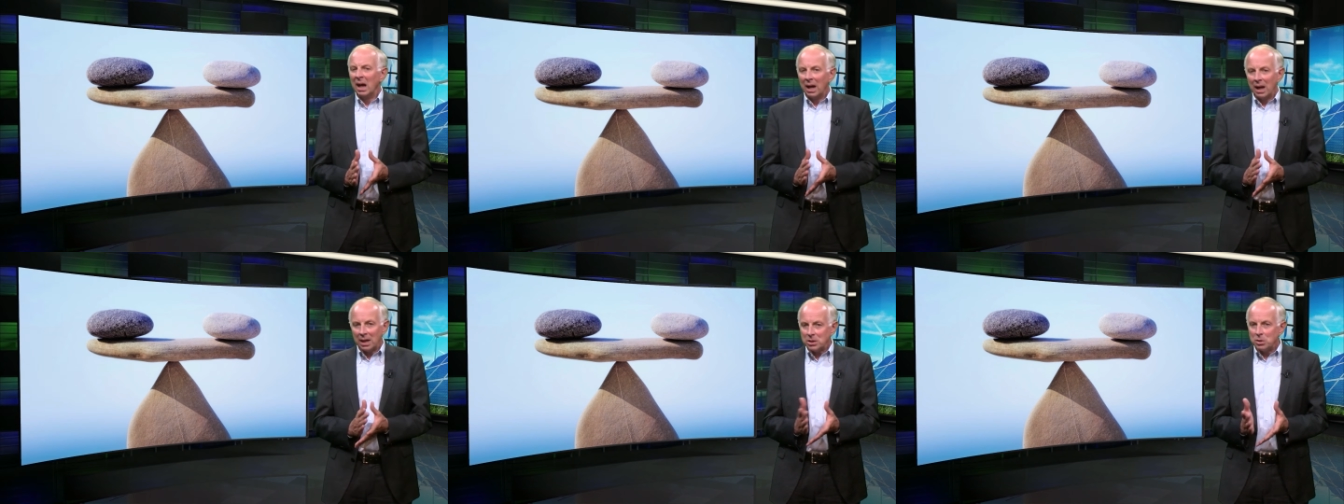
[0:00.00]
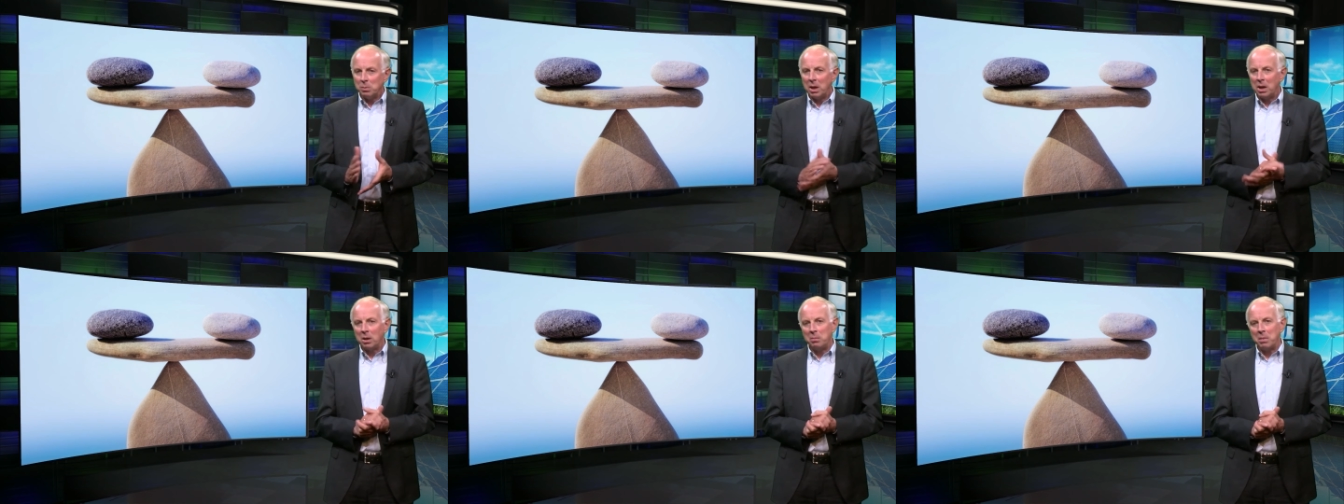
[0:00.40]
As you
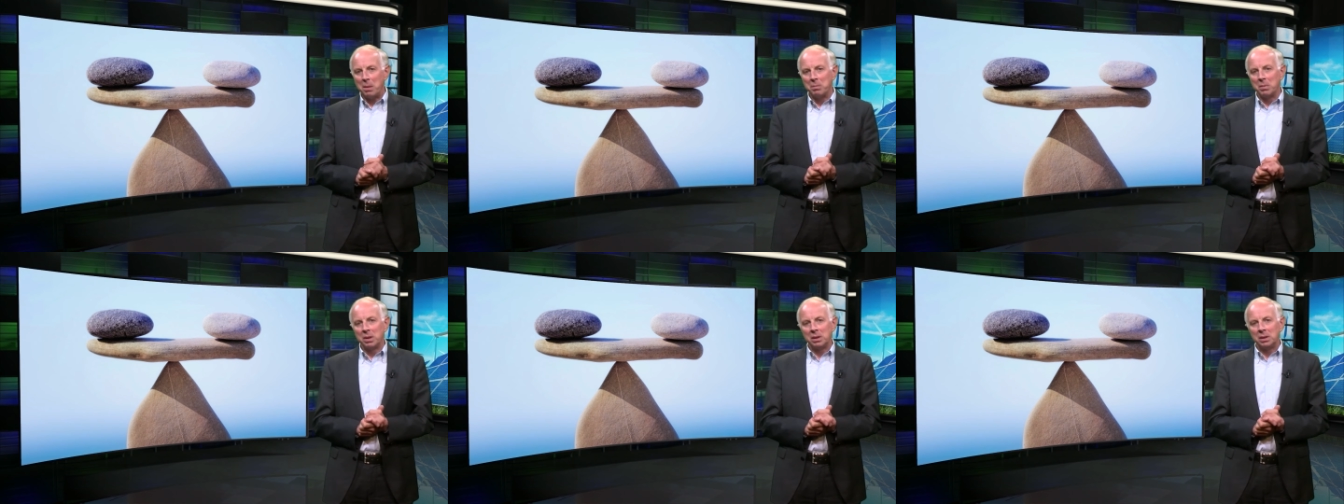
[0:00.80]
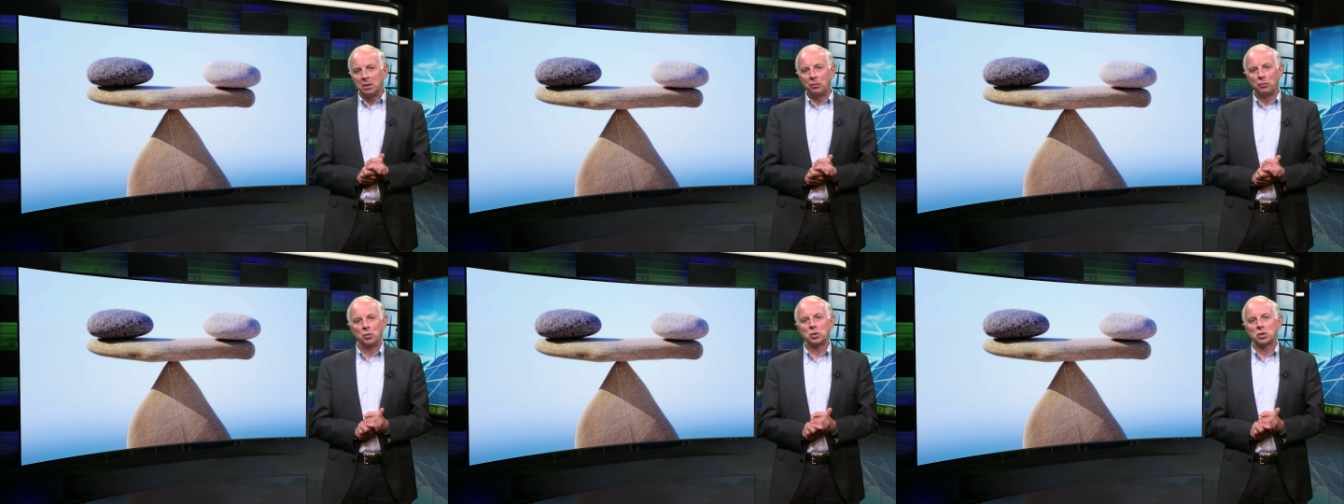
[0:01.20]
may remember,
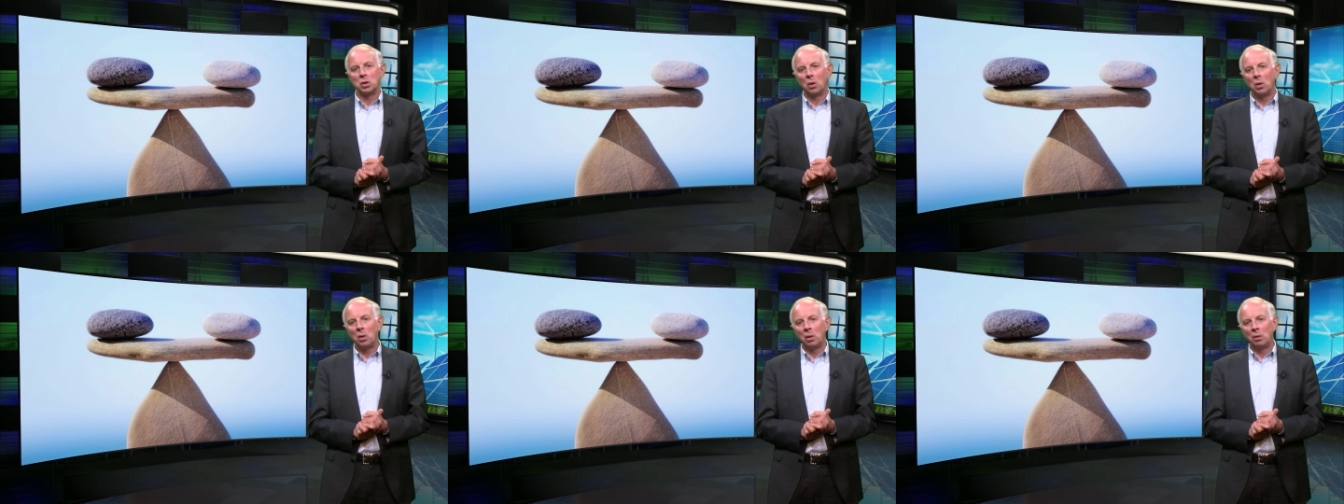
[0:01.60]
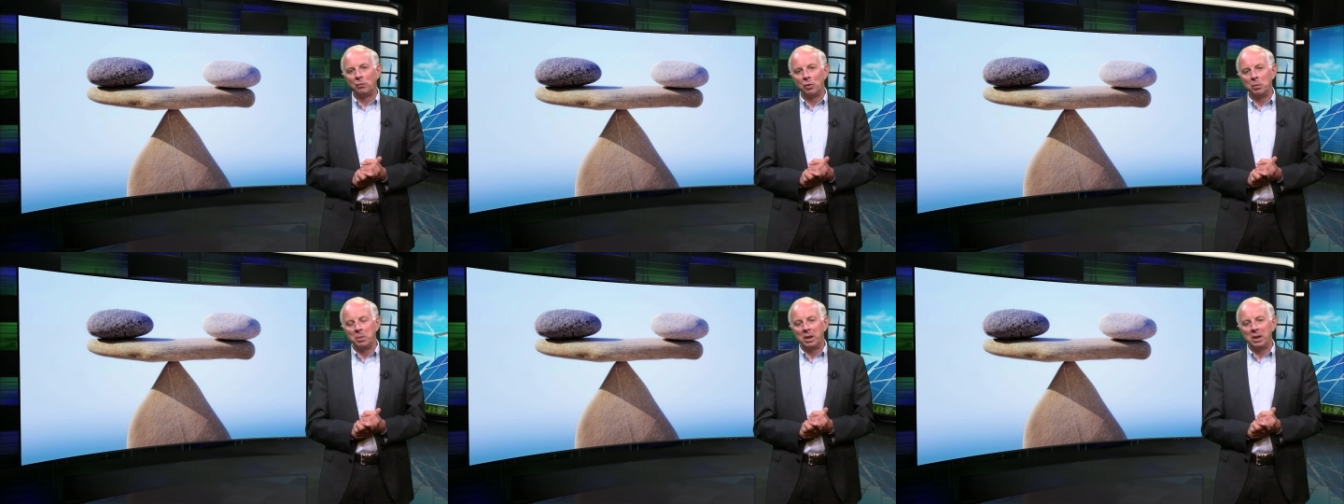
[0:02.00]
the first law of
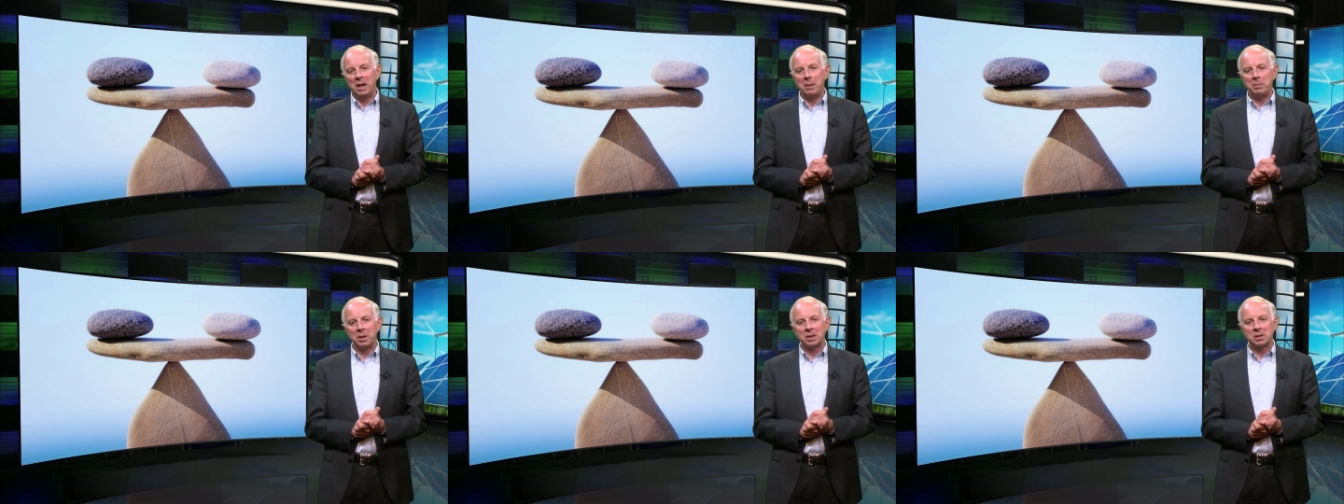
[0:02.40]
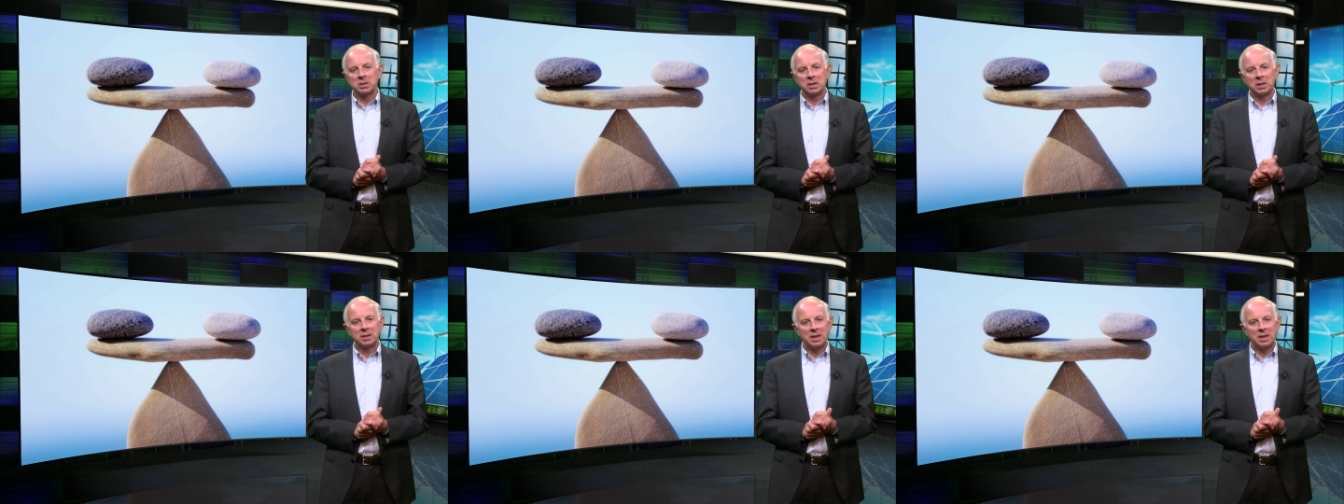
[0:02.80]
thermodynamics